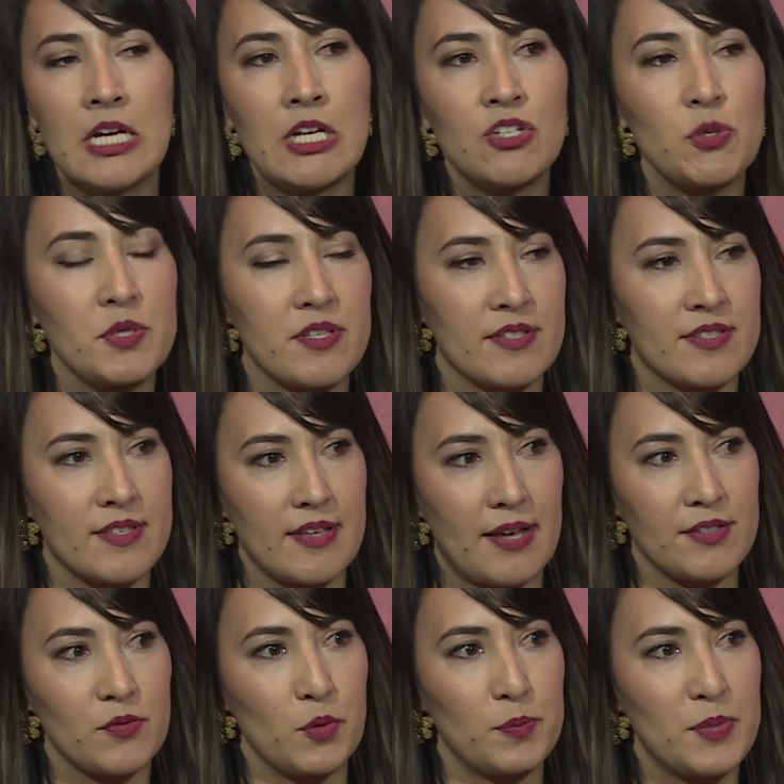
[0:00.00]
She was a
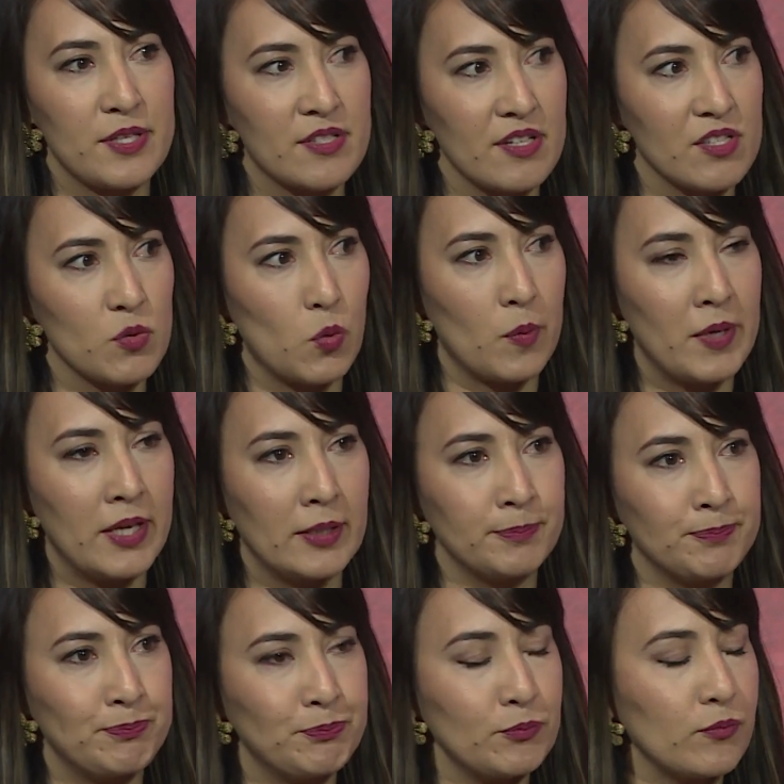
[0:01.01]
successful businesswoman.